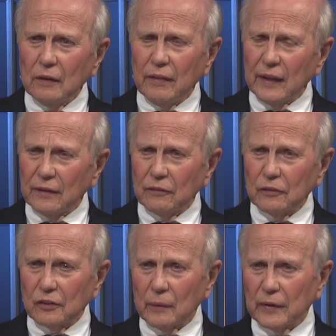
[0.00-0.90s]
than
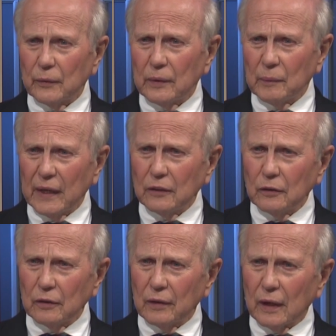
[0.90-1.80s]
some of the
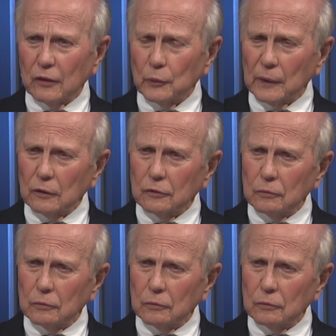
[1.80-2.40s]
remainder of the hospitals?